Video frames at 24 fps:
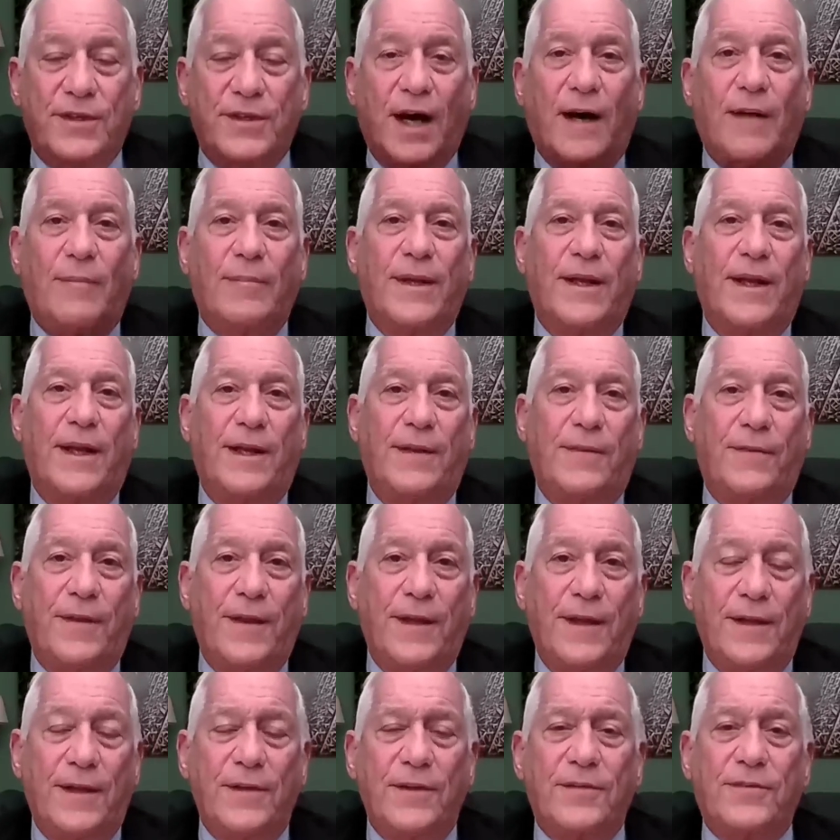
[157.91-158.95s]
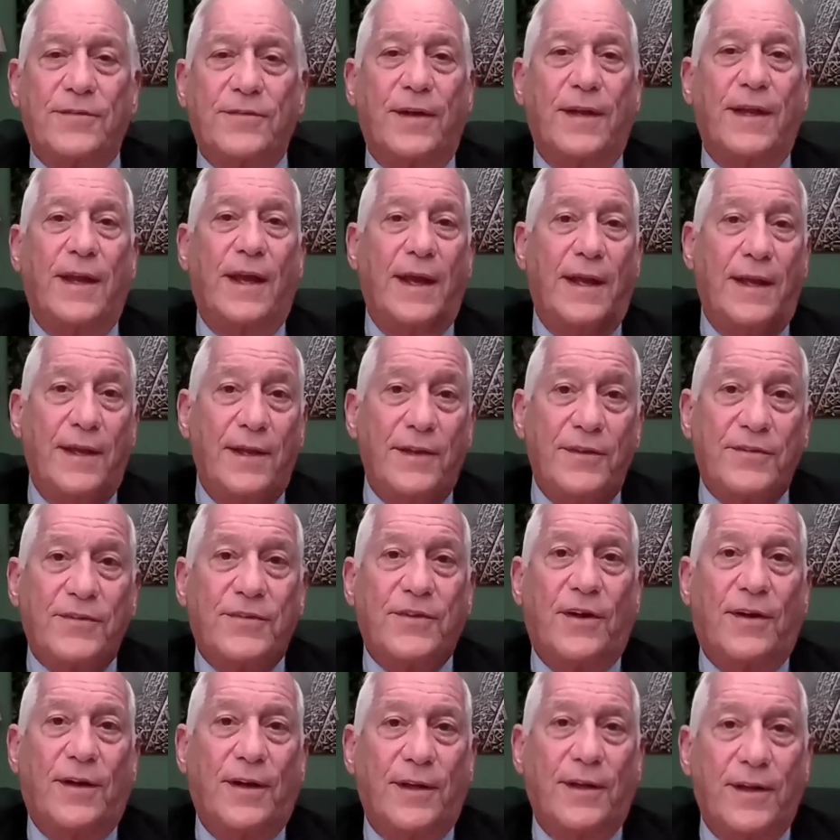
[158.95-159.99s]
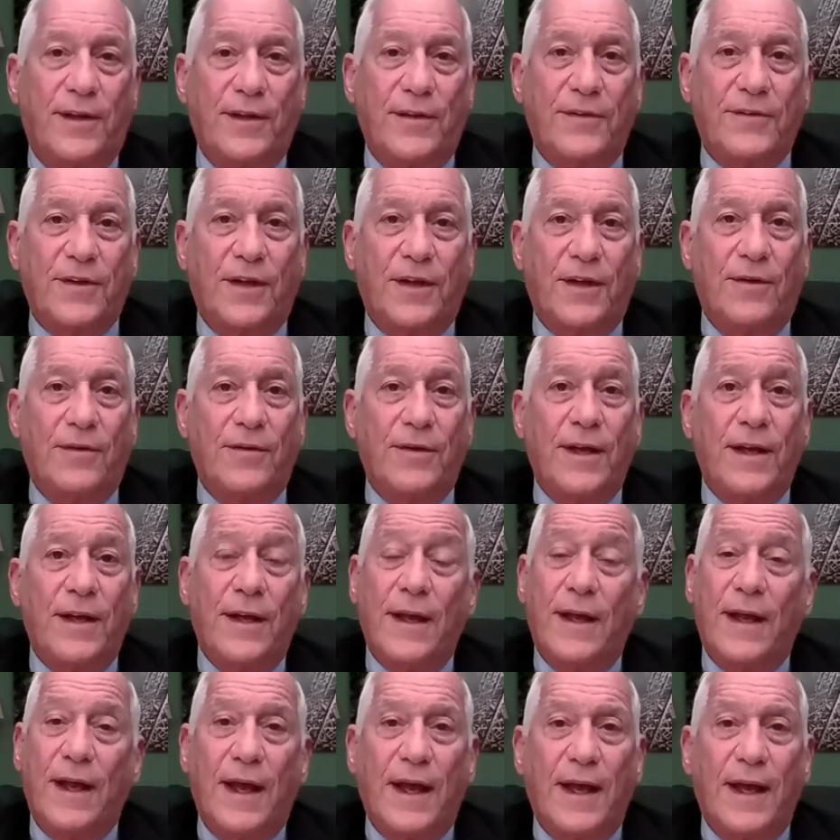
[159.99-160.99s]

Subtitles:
Musk's perspective might stem from a fear that AI,